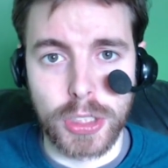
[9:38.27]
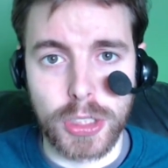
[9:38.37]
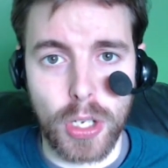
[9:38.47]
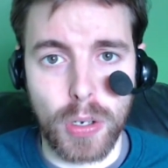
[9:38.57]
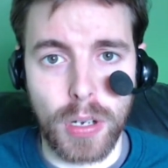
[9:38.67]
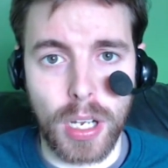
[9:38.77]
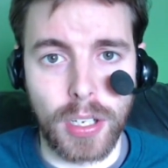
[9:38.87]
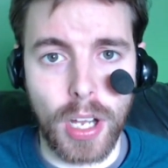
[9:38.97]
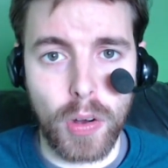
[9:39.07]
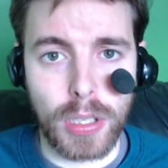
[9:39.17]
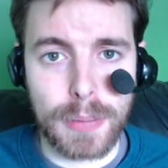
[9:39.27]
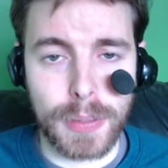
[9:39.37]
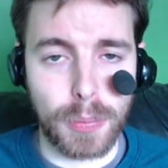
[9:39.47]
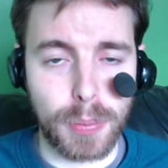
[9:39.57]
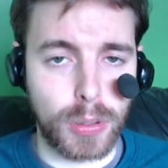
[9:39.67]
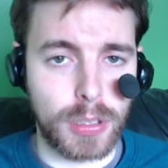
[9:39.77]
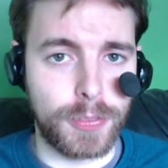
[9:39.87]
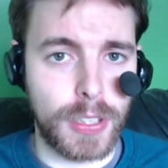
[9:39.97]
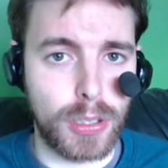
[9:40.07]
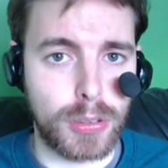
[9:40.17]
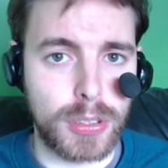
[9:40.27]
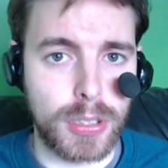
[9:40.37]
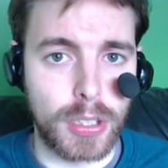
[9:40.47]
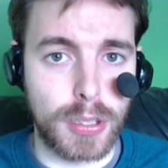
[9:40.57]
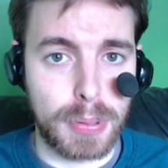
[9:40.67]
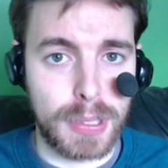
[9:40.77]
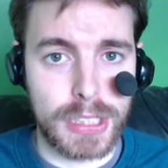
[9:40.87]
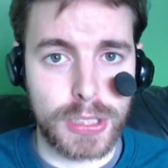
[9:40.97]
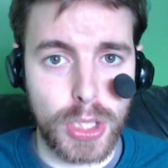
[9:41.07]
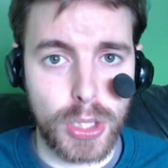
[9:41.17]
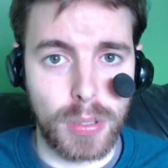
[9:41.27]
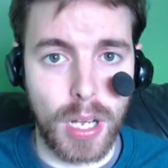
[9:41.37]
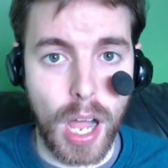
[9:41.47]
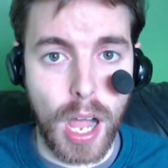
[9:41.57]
So not only am I uploading videos to please you,